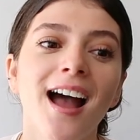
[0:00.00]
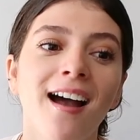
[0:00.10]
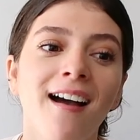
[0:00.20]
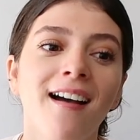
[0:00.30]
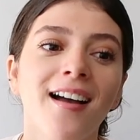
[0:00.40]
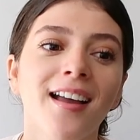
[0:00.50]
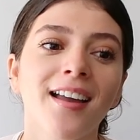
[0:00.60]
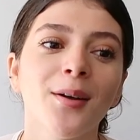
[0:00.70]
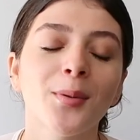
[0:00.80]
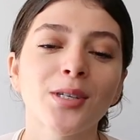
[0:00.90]

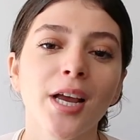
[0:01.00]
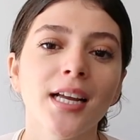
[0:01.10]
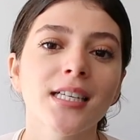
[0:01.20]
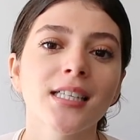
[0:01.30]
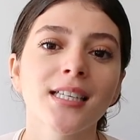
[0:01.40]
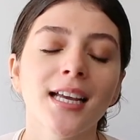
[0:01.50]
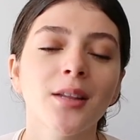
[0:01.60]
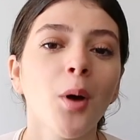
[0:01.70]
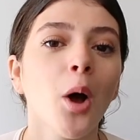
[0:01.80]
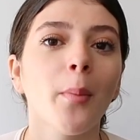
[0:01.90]
I wish I could just
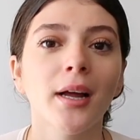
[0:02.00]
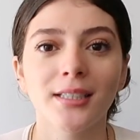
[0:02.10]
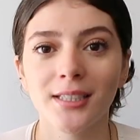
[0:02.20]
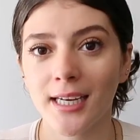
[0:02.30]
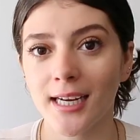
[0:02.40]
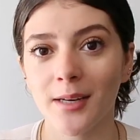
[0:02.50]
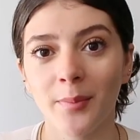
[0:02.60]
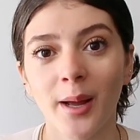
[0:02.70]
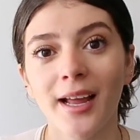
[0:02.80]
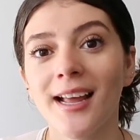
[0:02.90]
take them all, but you
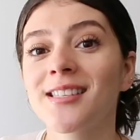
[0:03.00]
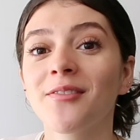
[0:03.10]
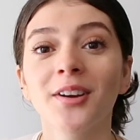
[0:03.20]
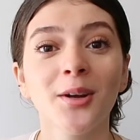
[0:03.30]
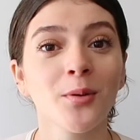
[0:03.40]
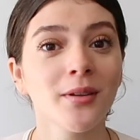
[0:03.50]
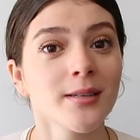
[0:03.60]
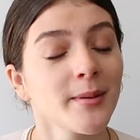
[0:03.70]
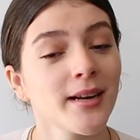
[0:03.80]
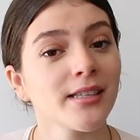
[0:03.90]
can't. But it's a very cool
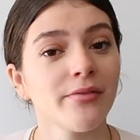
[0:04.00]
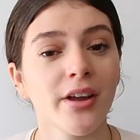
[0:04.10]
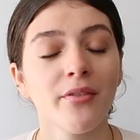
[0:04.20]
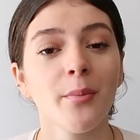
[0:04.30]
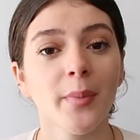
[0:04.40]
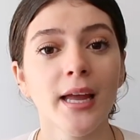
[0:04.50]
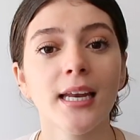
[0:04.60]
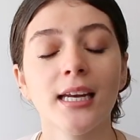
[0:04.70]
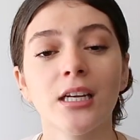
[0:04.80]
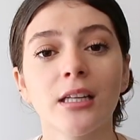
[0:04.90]
experience. If you haven't
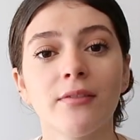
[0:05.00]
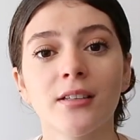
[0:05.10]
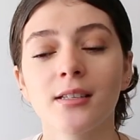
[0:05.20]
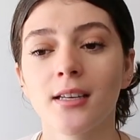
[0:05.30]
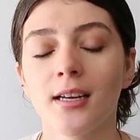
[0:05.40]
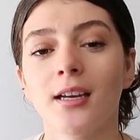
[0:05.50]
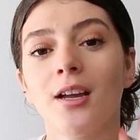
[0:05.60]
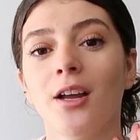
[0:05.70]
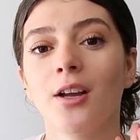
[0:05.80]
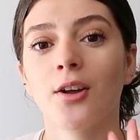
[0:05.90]
been and you live in the
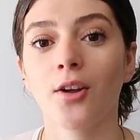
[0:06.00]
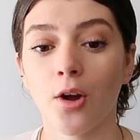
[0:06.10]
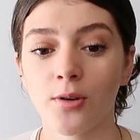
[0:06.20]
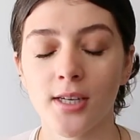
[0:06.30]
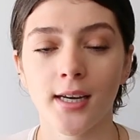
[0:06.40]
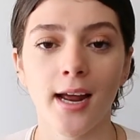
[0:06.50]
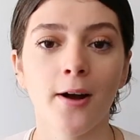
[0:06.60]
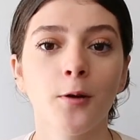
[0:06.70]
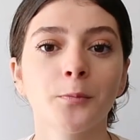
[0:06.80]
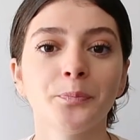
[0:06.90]
city, go check it
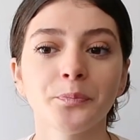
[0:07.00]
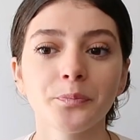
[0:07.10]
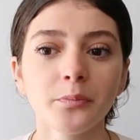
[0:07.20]
out.